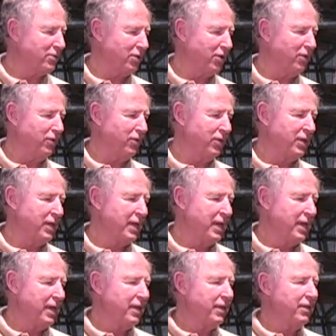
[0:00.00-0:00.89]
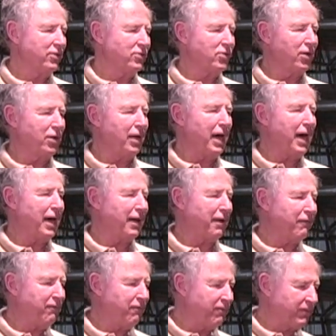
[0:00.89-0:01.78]
So there's a lot
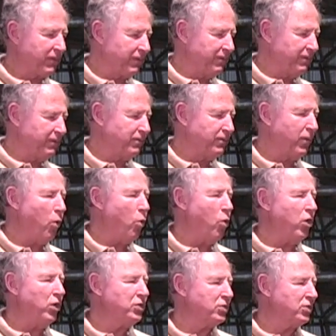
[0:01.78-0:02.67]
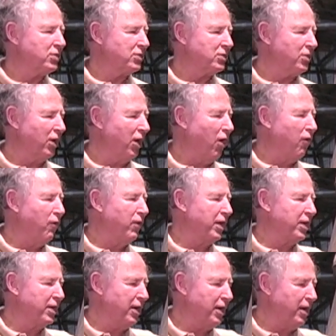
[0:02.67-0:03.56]
of force to
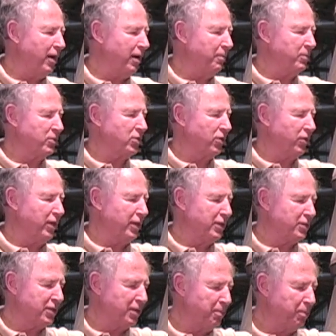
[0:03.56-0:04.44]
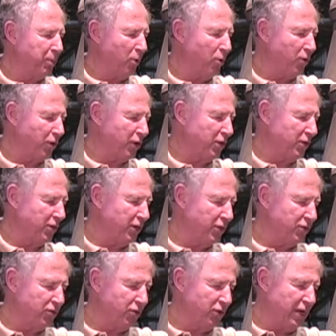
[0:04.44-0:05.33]
overcome. So it's important
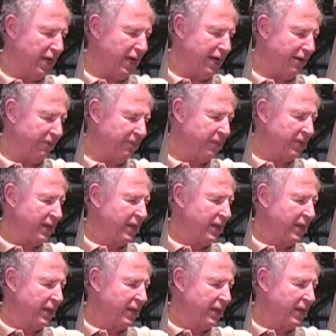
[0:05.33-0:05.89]
that you have